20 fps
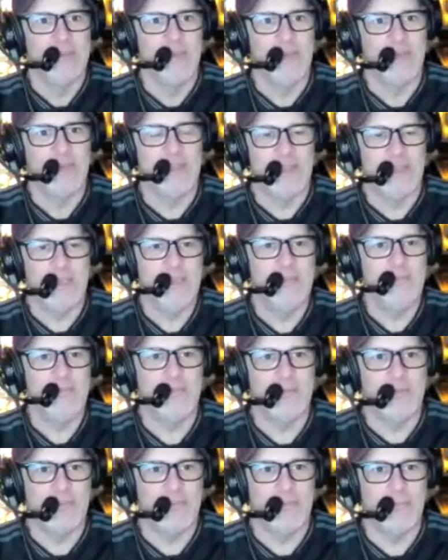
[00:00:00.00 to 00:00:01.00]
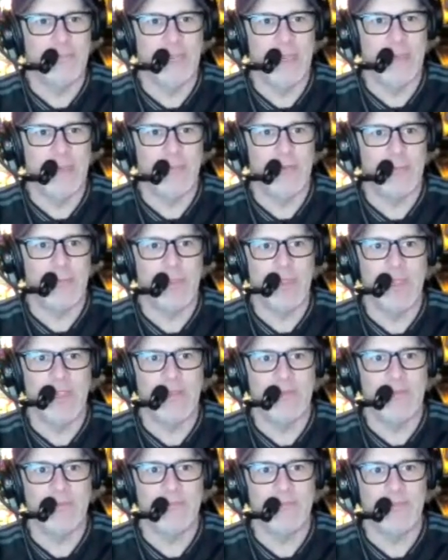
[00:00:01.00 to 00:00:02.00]
a key for some amateur
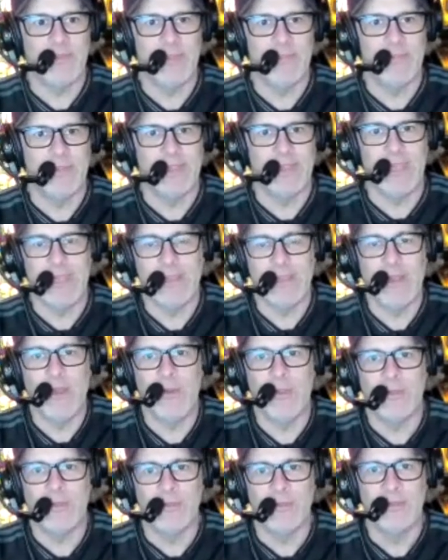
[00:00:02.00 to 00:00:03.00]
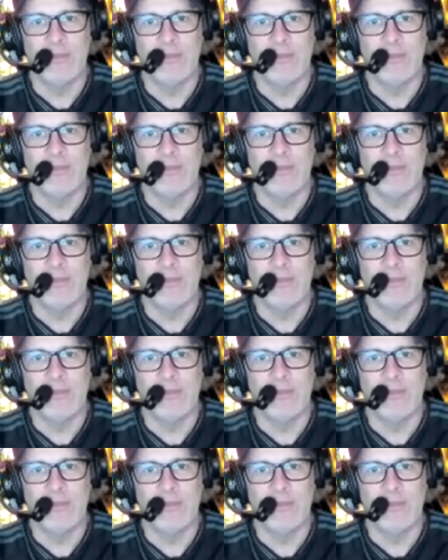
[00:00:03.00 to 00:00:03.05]
players for them to get going